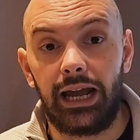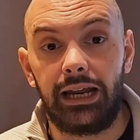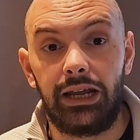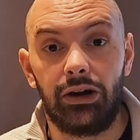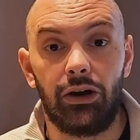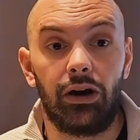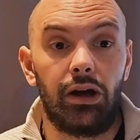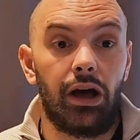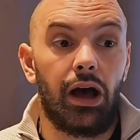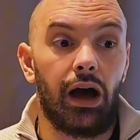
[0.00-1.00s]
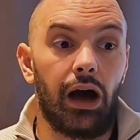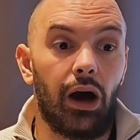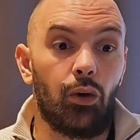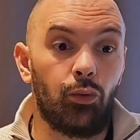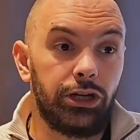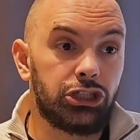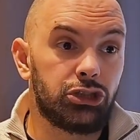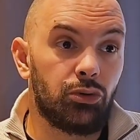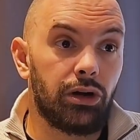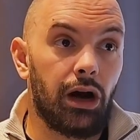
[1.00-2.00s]
get here. We
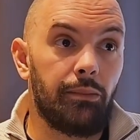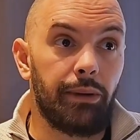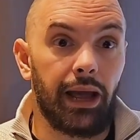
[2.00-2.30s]
showed up,